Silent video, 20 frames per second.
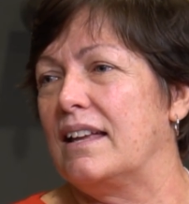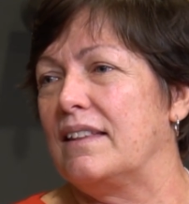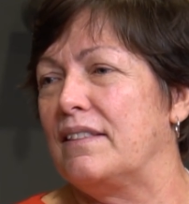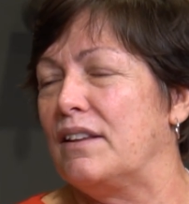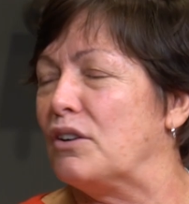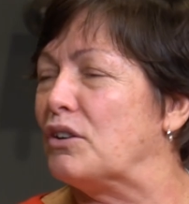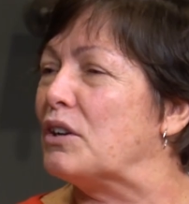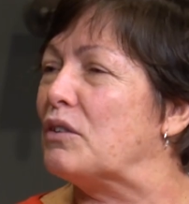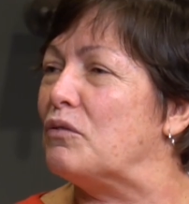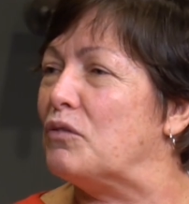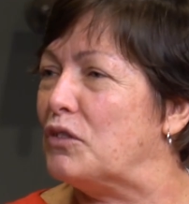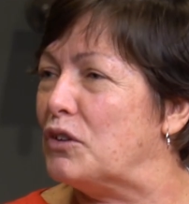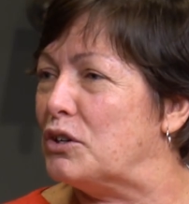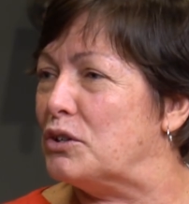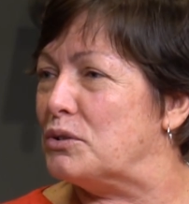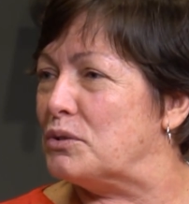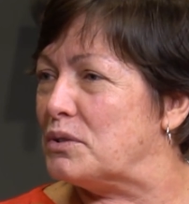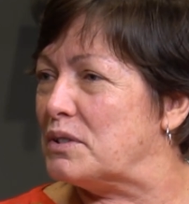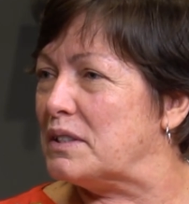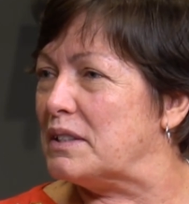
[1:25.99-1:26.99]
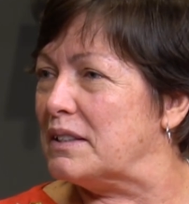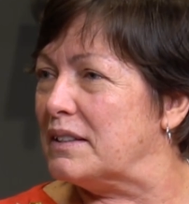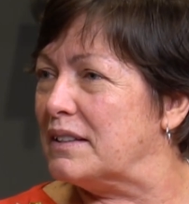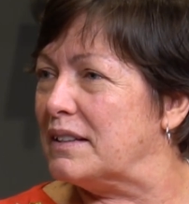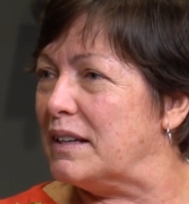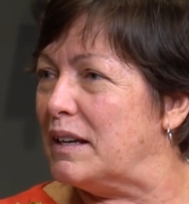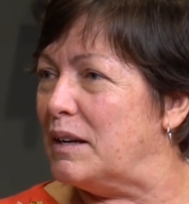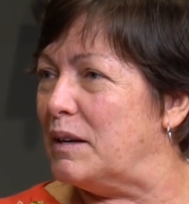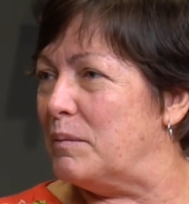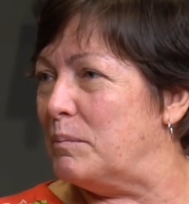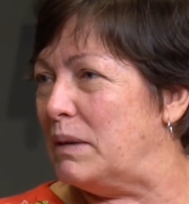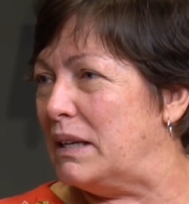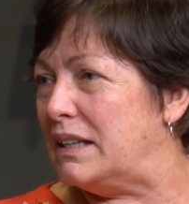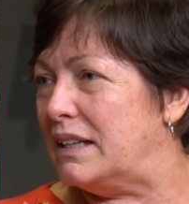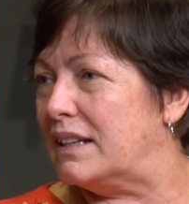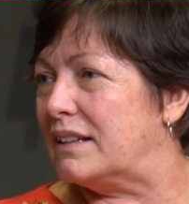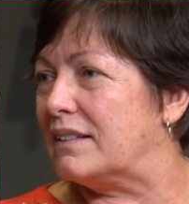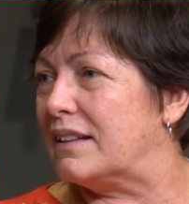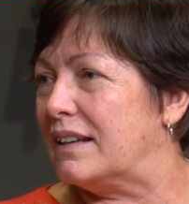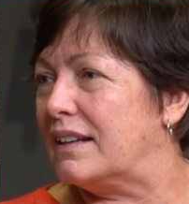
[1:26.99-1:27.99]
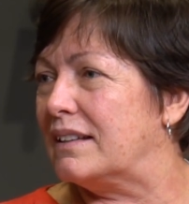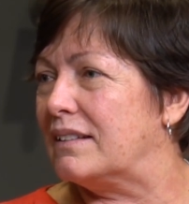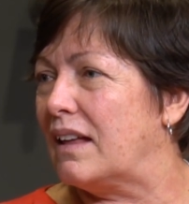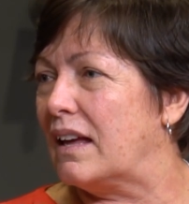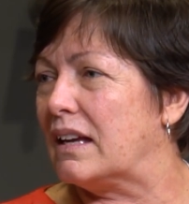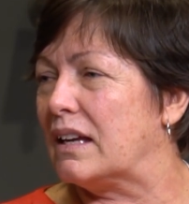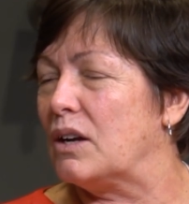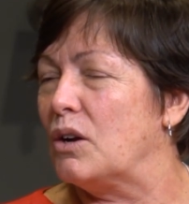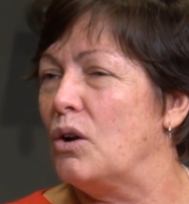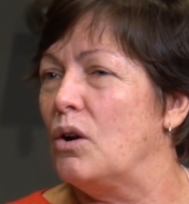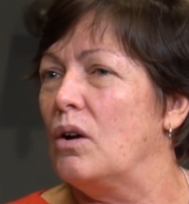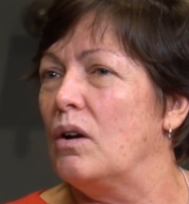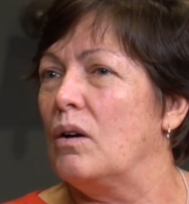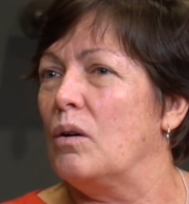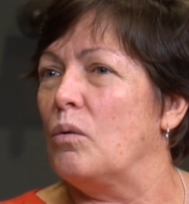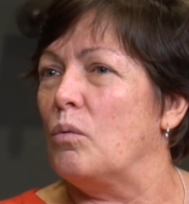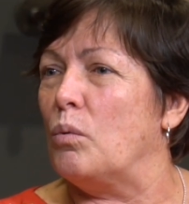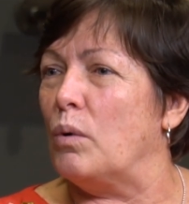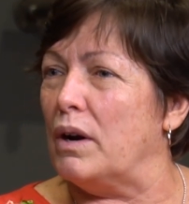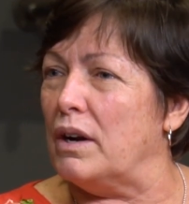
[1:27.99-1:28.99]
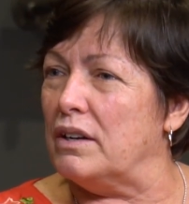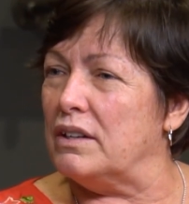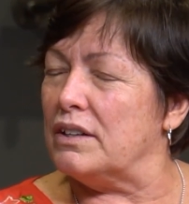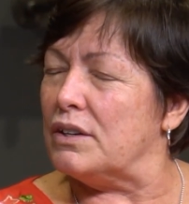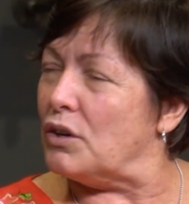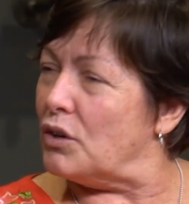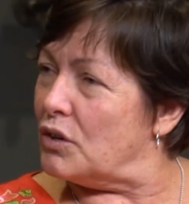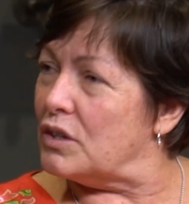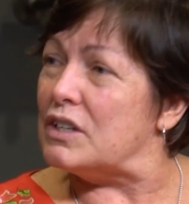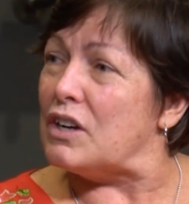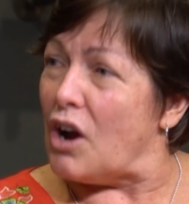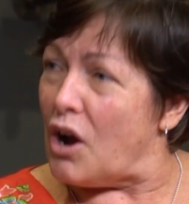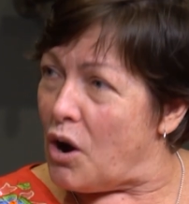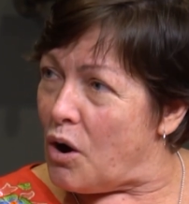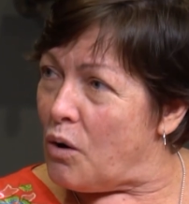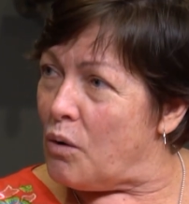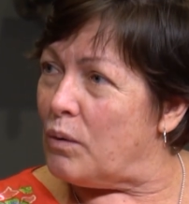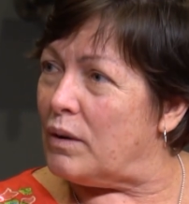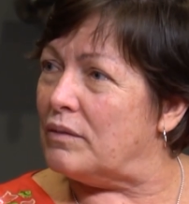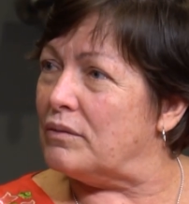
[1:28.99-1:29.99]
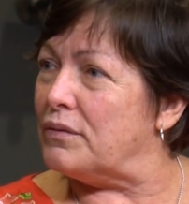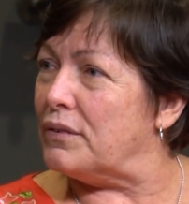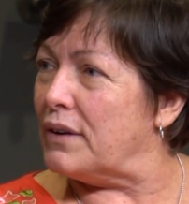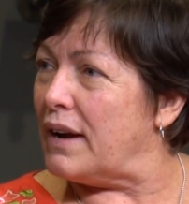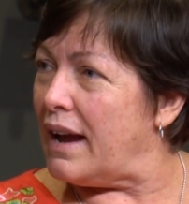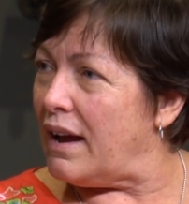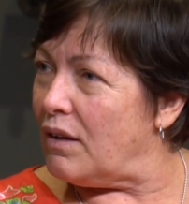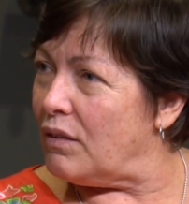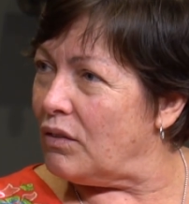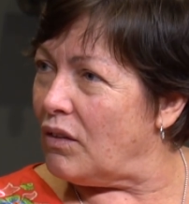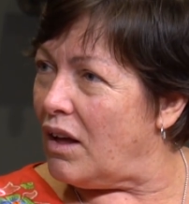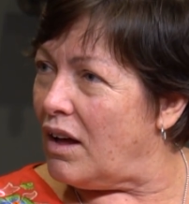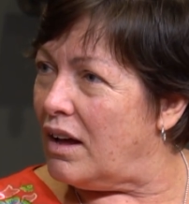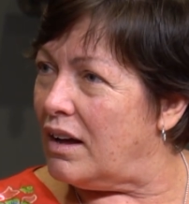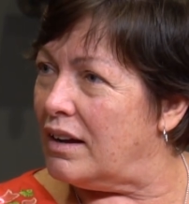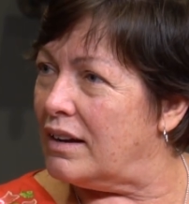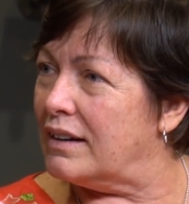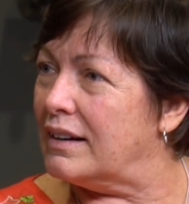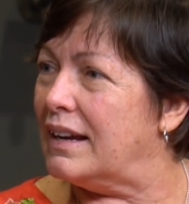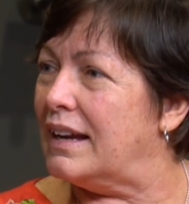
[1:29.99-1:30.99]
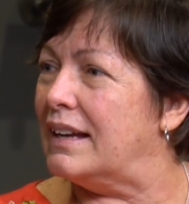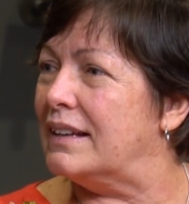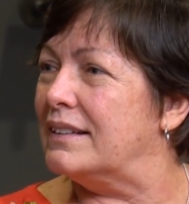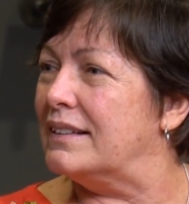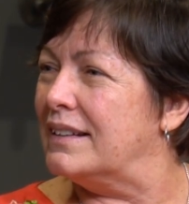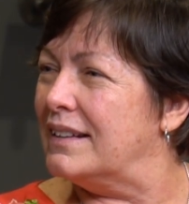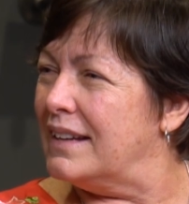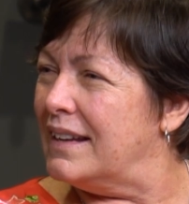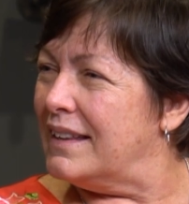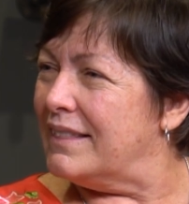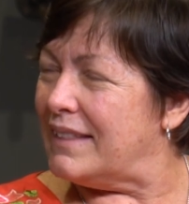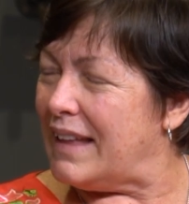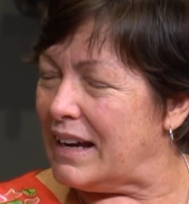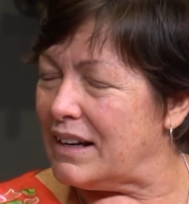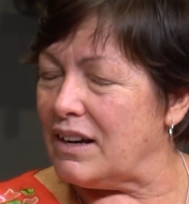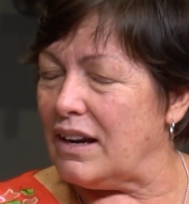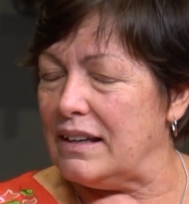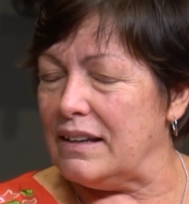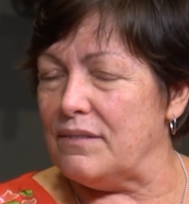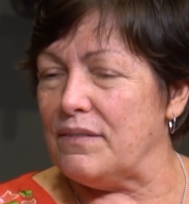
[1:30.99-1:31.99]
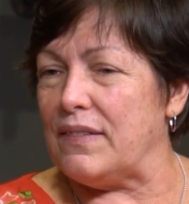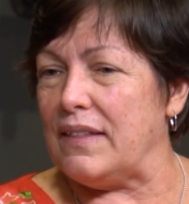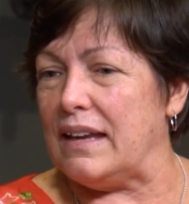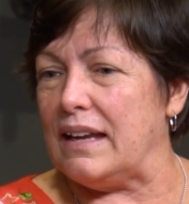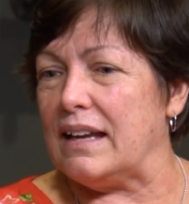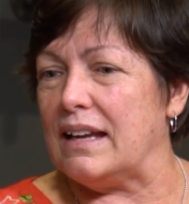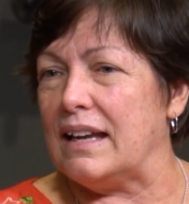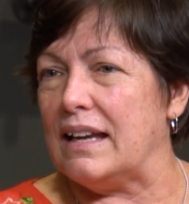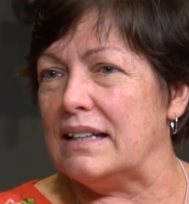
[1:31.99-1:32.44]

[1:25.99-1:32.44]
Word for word: they're confused immediately, mm-hmm, like, where are you going to go and for how long and that kind of thing.